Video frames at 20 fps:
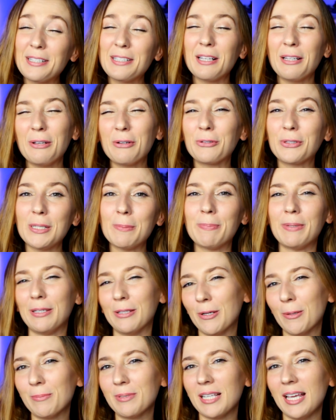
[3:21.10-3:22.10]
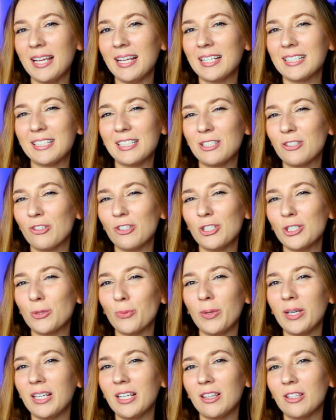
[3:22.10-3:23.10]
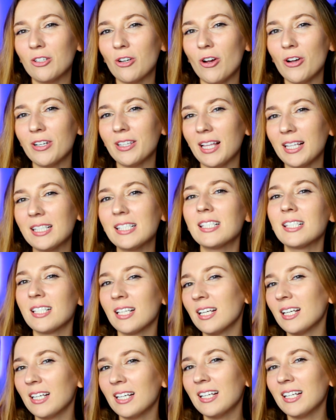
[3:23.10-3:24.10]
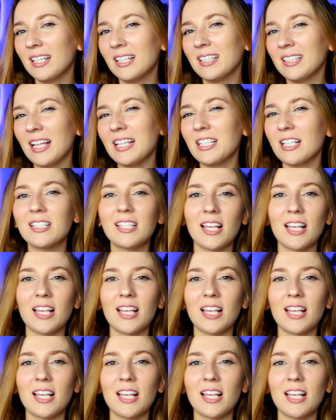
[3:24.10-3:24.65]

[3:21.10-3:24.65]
it's a little creepy, you know what I'm saying? Because if they're just swinging in the dark, that's that's